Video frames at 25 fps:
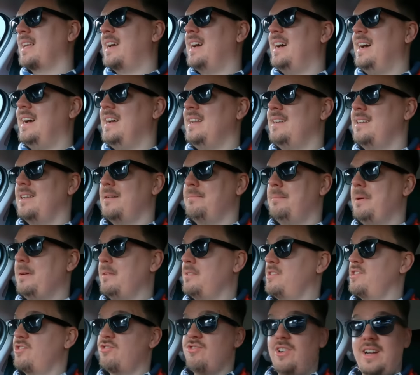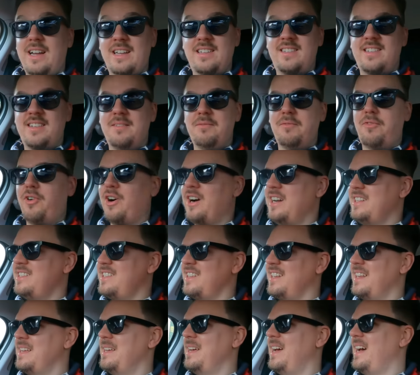and a bit of stress in
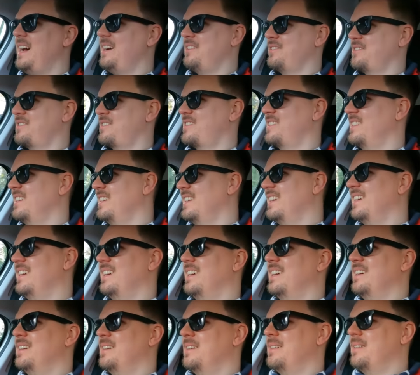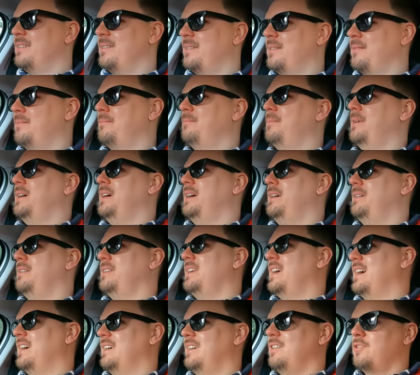finding a house. Uh,
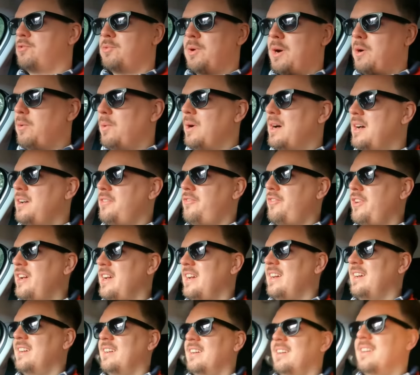yeah, it was well worth it.